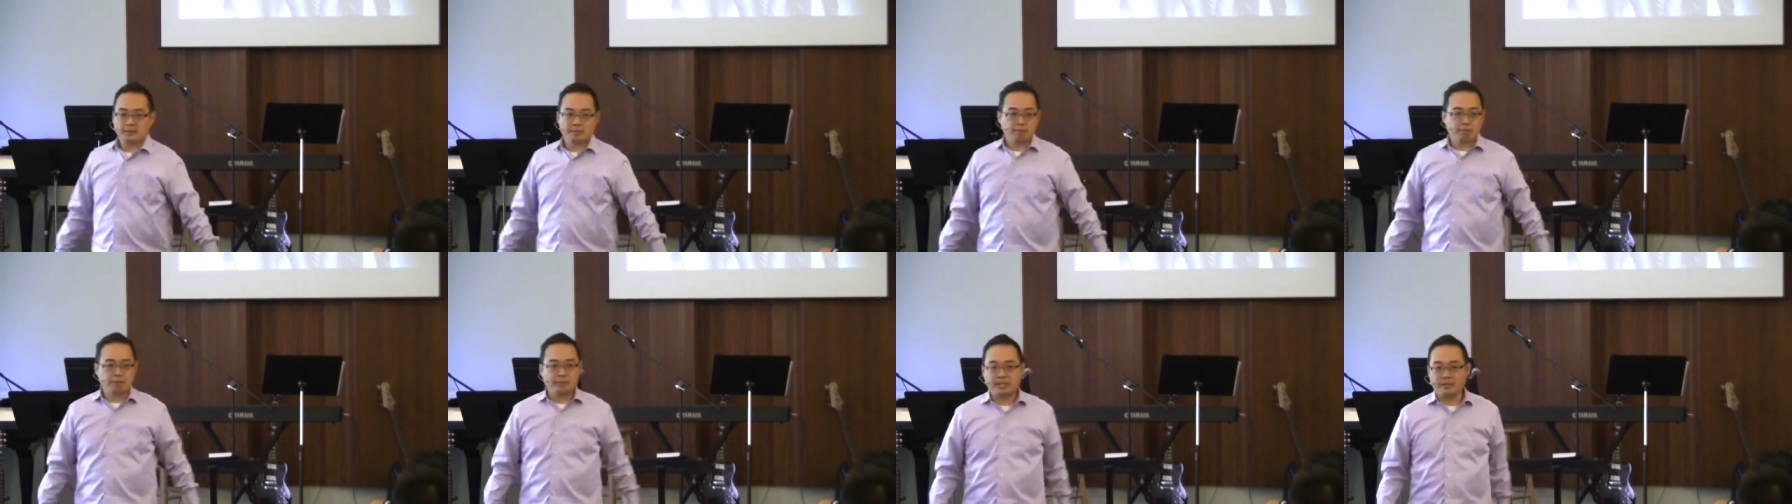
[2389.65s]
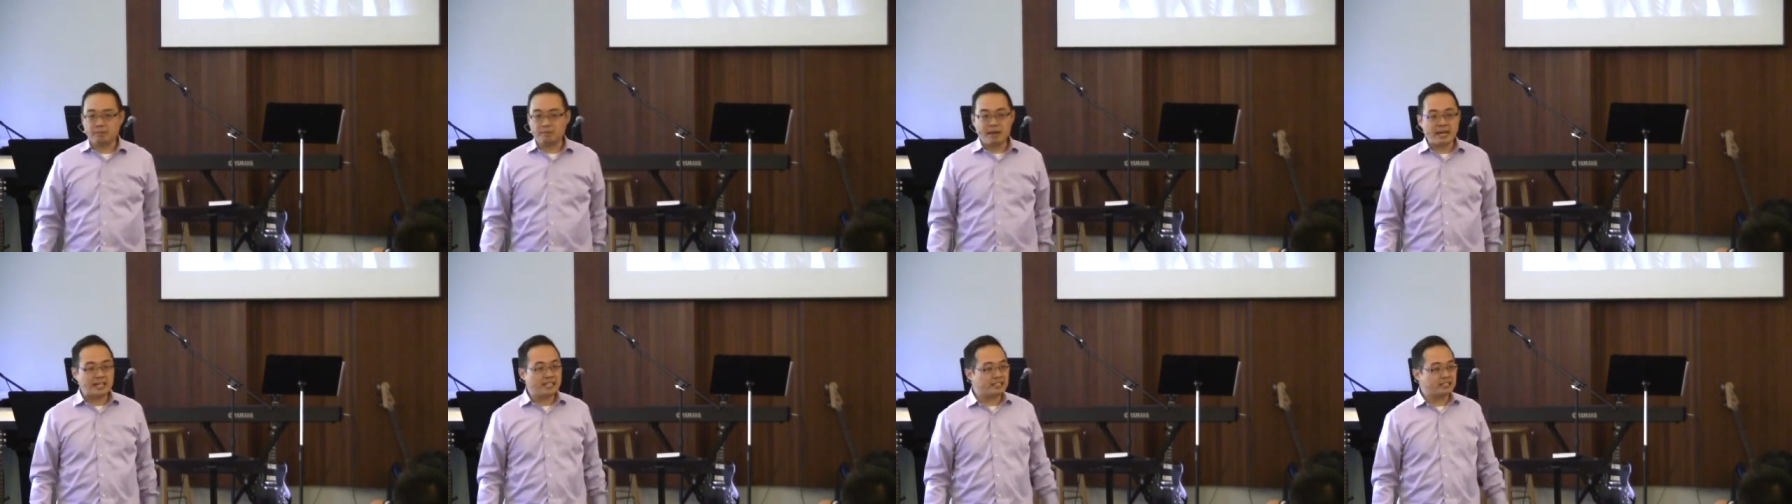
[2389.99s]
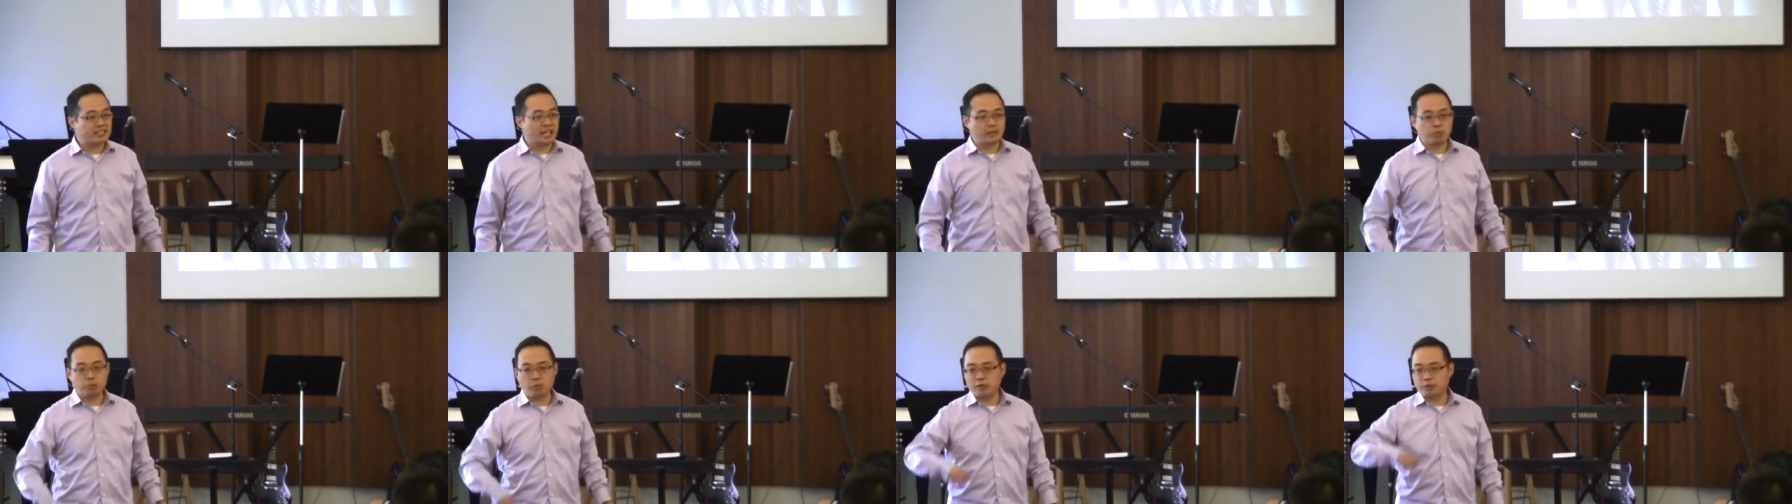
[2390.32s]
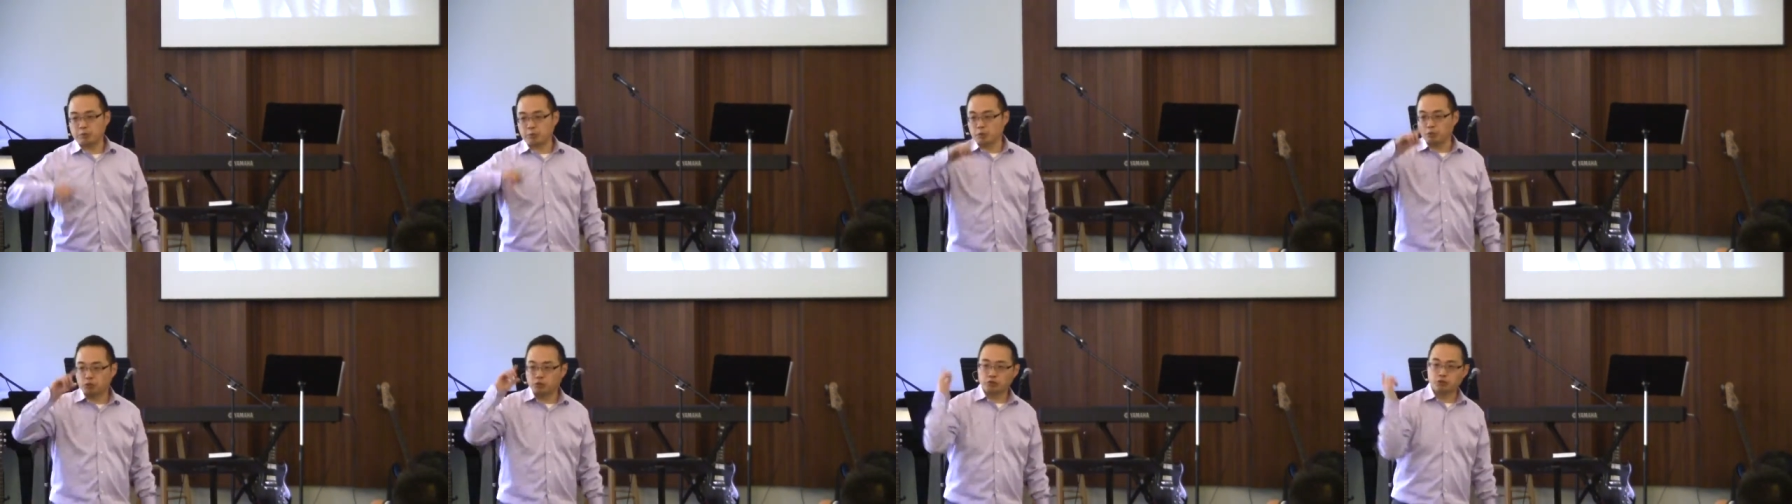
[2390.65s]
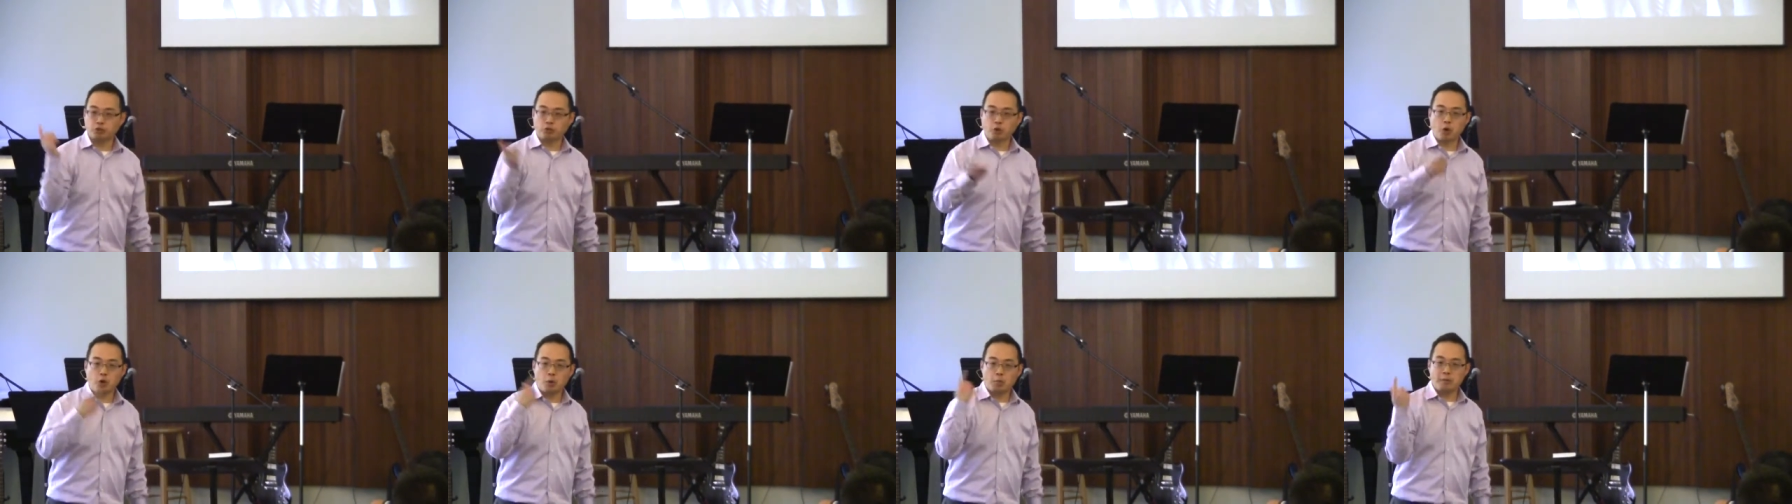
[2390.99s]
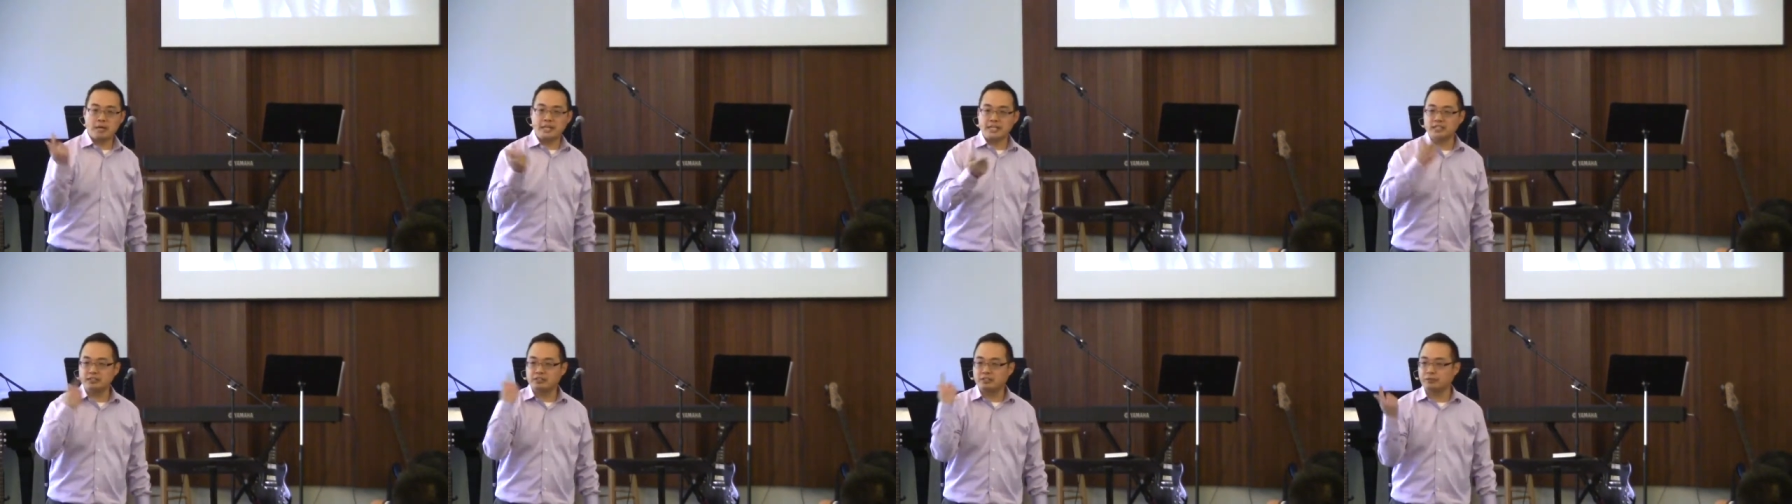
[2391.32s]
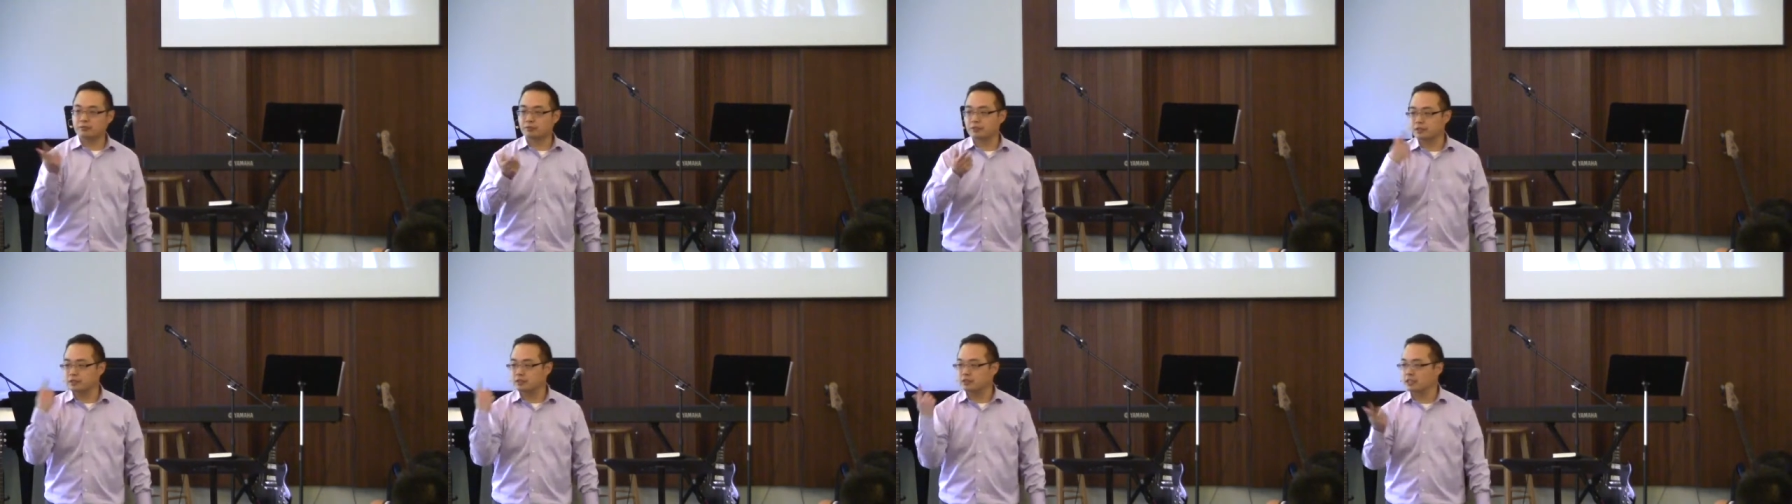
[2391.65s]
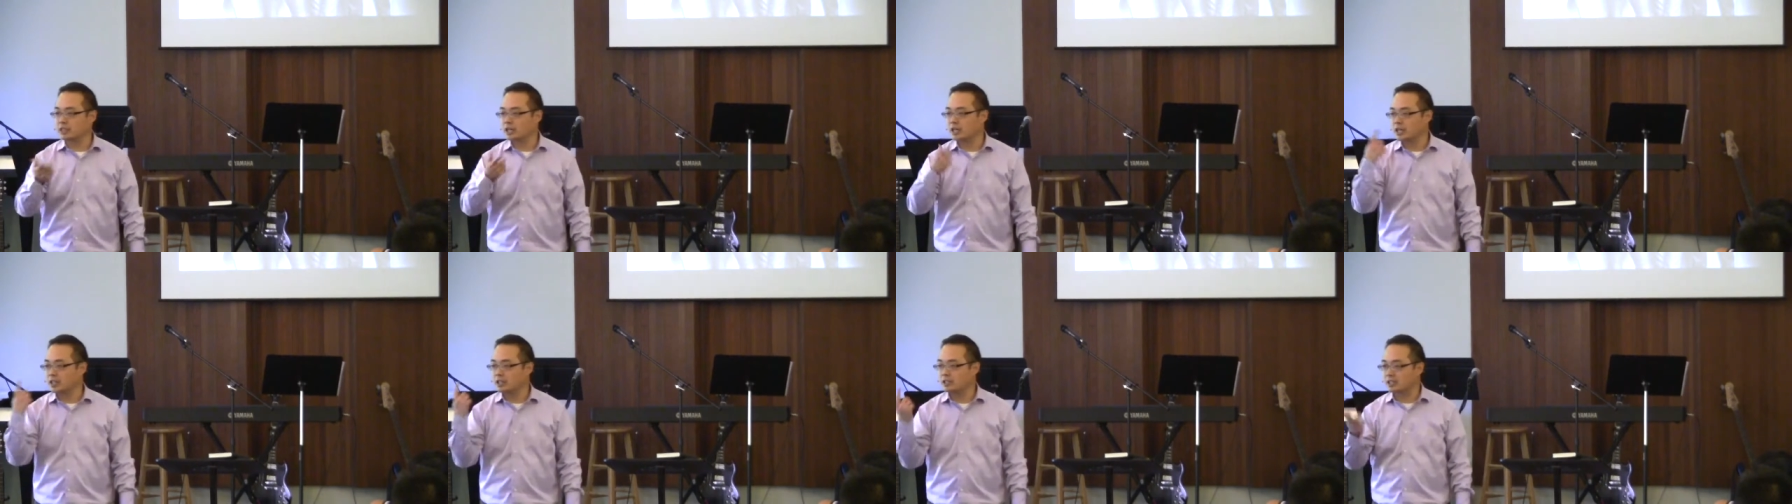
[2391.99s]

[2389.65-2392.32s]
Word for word: M Megadeth went through so many different uh,